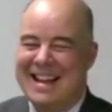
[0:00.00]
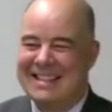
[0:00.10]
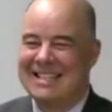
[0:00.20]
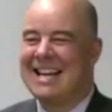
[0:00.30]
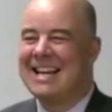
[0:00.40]

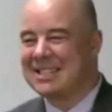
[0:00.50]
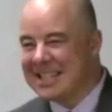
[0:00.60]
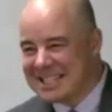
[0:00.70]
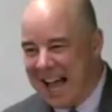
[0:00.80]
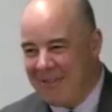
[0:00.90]
Today it's
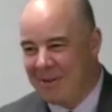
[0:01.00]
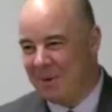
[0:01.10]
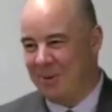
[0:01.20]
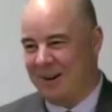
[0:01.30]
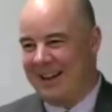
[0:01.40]
just
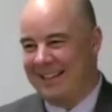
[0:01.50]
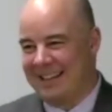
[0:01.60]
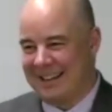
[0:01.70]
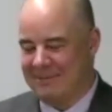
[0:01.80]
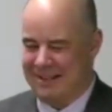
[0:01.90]
laughable, right?
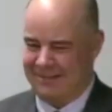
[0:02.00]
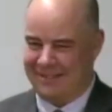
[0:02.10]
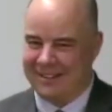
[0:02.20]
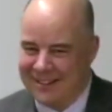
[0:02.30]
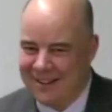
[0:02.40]
Like, I mean,
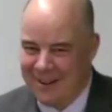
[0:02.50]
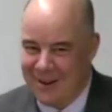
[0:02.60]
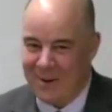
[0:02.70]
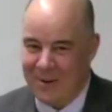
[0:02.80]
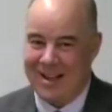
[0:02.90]

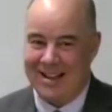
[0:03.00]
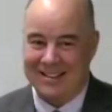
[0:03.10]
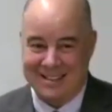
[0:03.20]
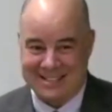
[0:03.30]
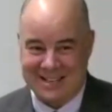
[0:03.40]
oh
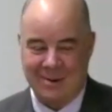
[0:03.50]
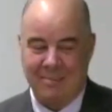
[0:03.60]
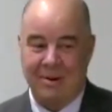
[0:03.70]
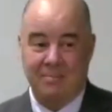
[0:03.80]
yeah, that's terrible.